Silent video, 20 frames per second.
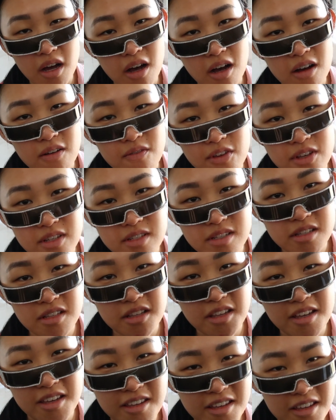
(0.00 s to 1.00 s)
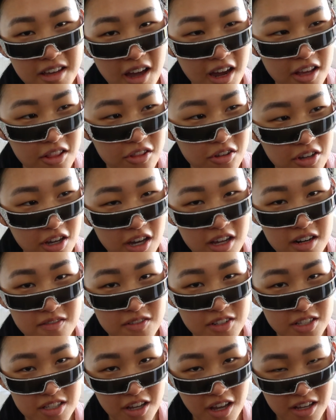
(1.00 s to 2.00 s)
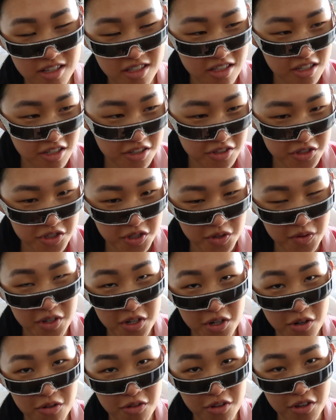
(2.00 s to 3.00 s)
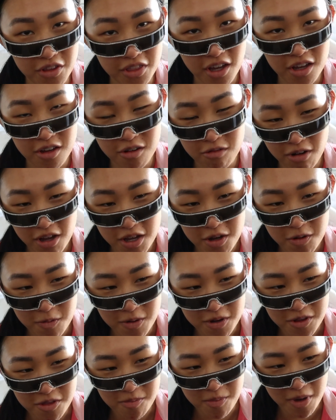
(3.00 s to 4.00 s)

obviously I look kind of disgusting so they don't look that great with